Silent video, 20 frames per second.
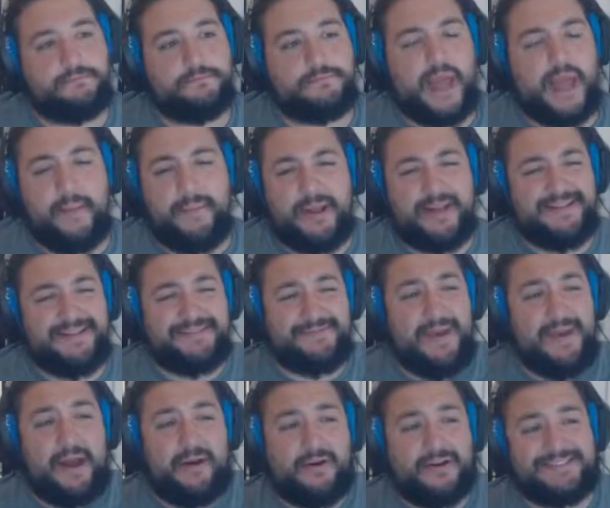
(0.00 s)
I mean, it doesn't
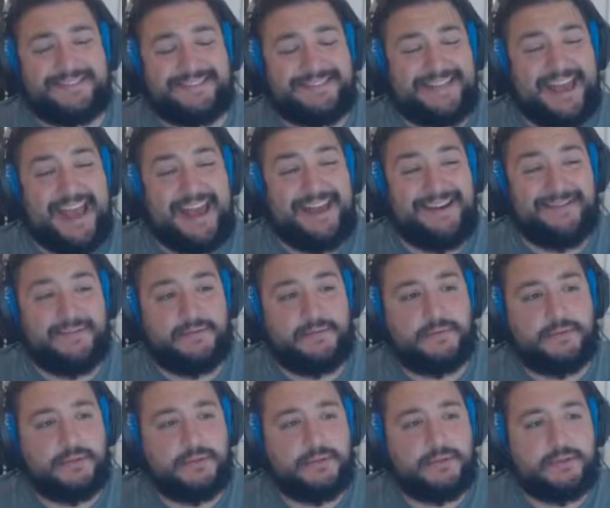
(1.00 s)
matter, it's dead.
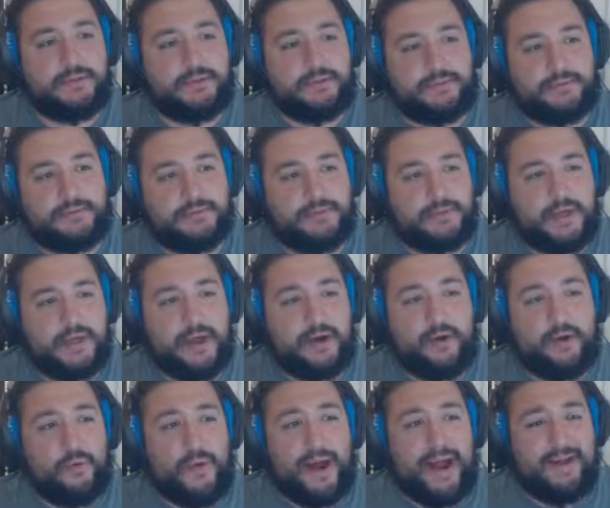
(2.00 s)
I don't
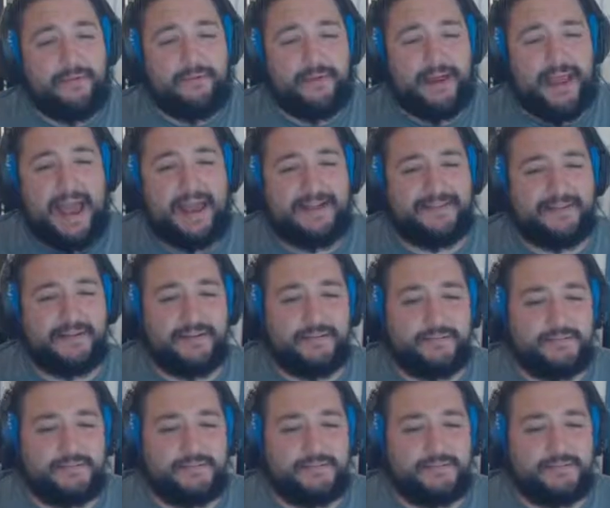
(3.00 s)
know why I reacted.